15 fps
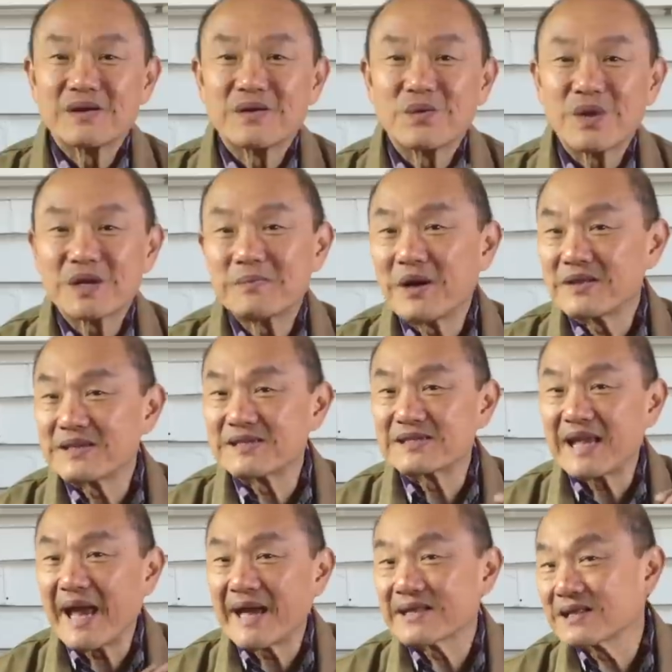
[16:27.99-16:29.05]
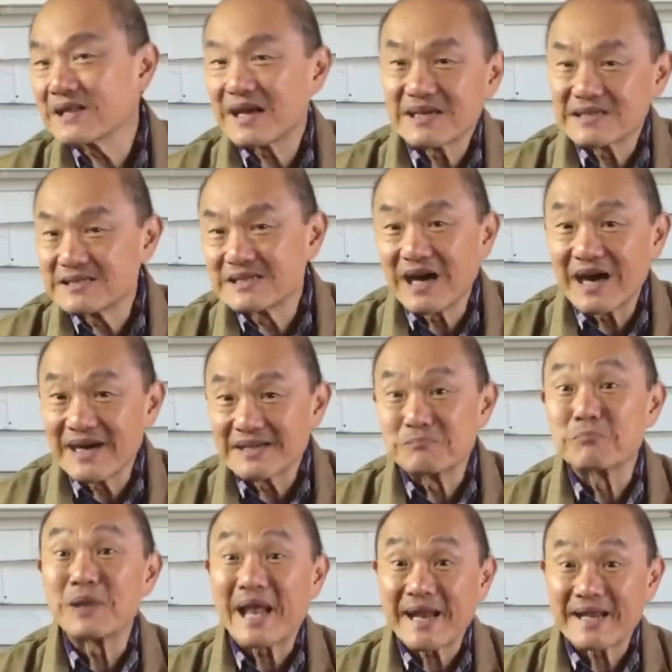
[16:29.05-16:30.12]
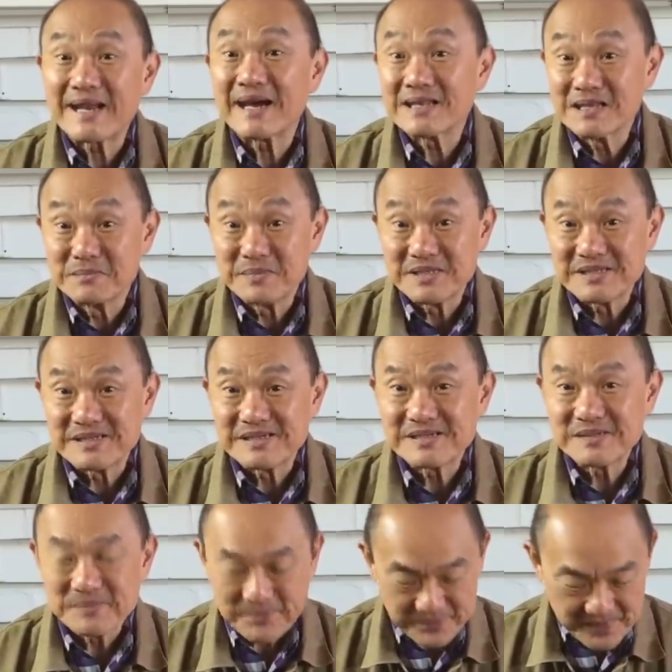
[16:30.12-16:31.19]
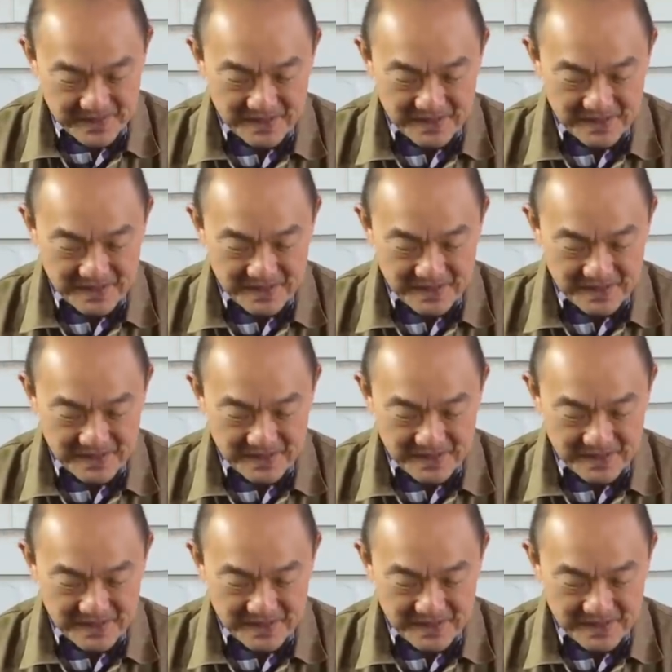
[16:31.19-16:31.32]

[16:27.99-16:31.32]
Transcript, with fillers: what about this aniline dyed black color business?